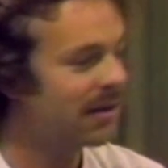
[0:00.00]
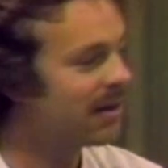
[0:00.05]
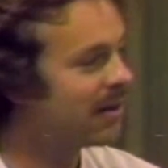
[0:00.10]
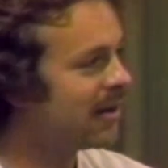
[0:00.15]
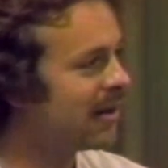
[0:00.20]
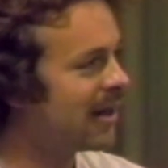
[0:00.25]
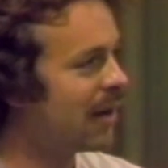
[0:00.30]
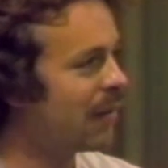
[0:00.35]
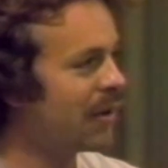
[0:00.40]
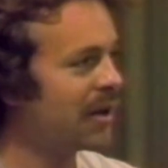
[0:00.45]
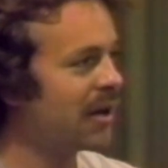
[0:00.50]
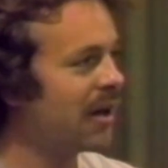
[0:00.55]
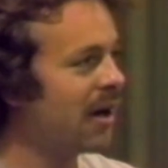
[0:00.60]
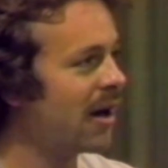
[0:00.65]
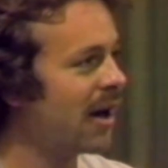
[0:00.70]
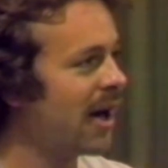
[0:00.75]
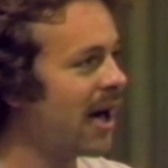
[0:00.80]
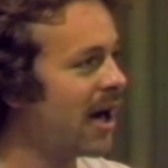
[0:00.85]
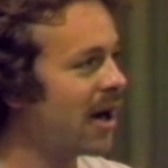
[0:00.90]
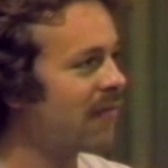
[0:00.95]
and we'd
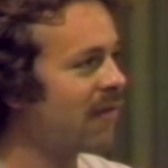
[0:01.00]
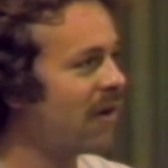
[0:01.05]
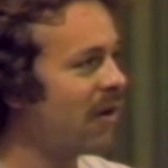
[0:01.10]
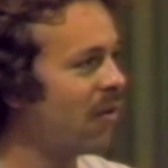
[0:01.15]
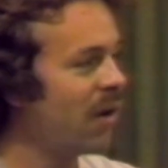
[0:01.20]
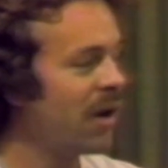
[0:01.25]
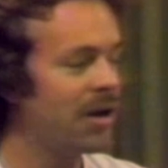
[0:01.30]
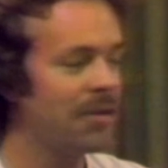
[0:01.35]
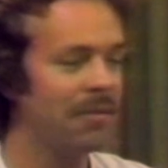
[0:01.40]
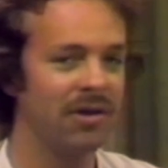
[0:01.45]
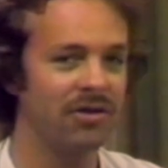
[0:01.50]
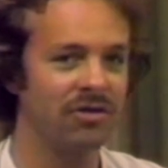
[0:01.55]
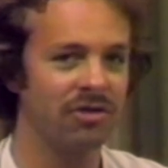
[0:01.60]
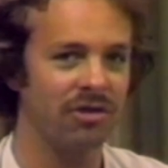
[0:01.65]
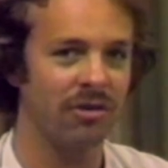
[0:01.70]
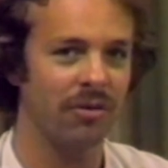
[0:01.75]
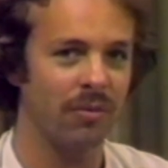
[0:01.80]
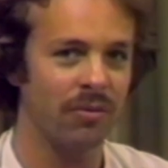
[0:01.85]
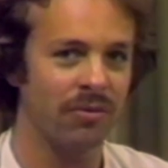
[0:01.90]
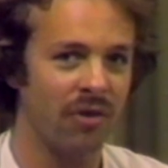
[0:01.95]
gone out of our way to make sure
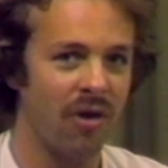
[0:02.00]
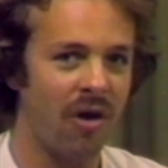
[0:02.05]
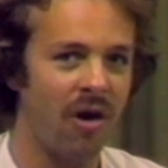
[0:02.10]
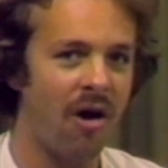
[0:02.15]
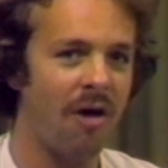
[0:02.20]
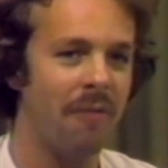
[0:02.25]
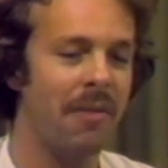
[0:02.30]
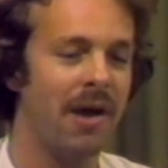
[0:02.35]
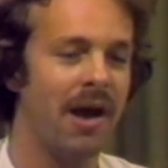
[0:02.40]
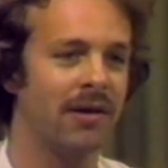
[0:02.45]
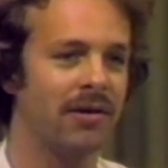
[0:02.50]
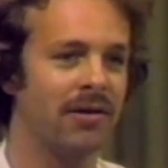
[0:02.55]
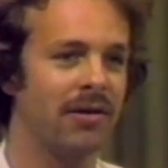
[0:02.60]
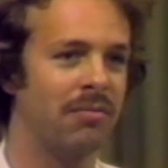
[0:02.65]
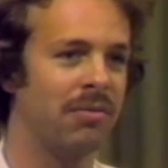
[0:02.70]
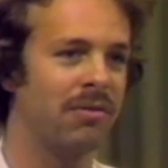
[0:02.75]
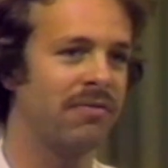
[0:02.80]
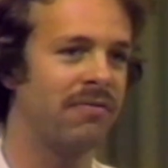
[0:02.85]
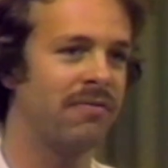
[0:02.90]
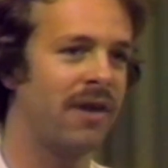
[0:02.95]
that it was all backed
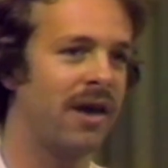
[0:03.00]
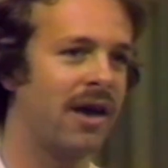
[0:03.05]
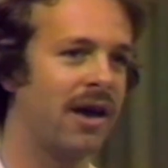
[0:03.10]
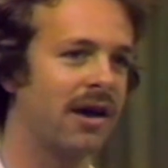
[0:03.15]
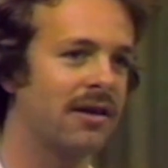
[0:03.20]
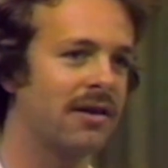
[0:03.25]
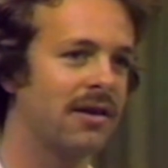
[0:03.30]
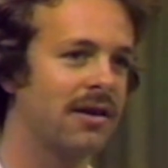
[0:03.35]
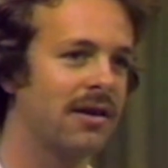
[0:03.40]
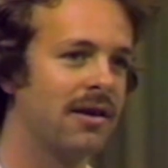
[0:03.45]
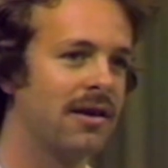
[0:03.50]
up with fact,